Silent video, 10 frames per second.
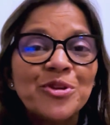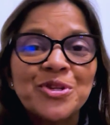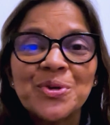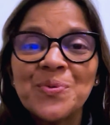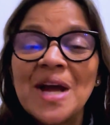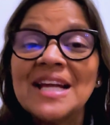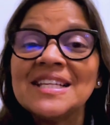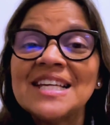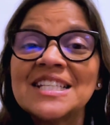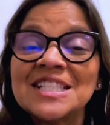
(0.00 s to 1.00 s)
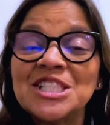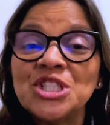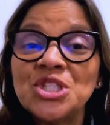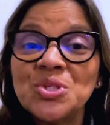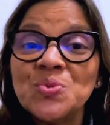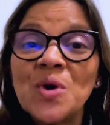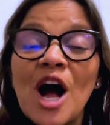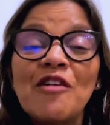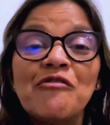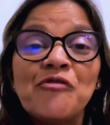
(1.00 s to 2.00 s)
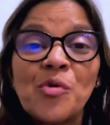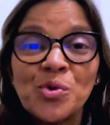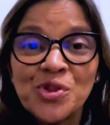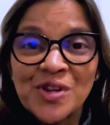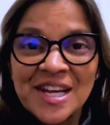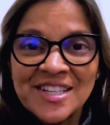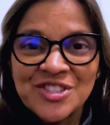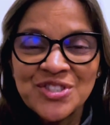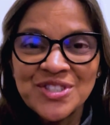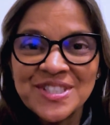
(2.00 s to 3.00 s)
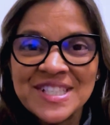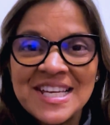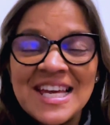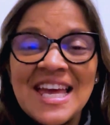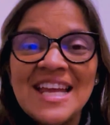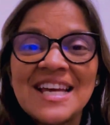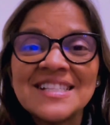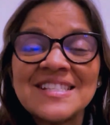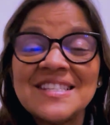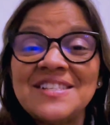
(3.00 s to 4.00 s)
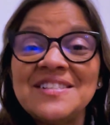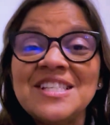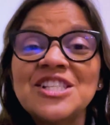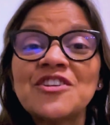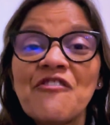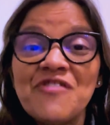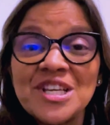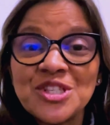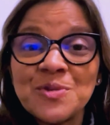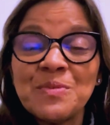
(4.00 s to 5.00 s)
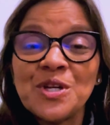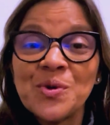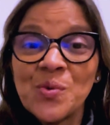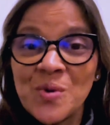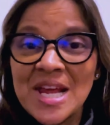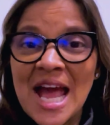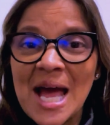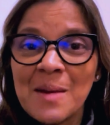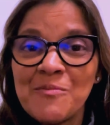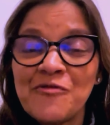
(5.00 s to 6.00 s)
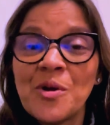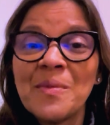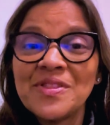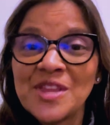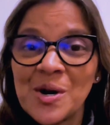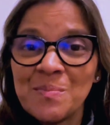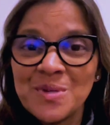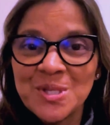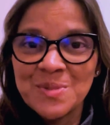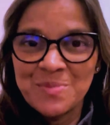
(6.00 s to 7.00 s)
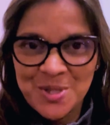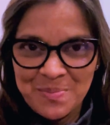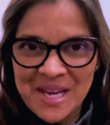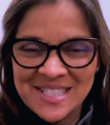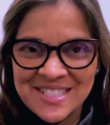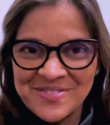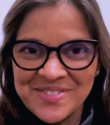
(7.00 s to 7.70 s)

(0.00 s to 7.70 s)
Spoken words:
through and get into our fourth lecture in our series, Vestibular Rehab from a Therapist's Perspective.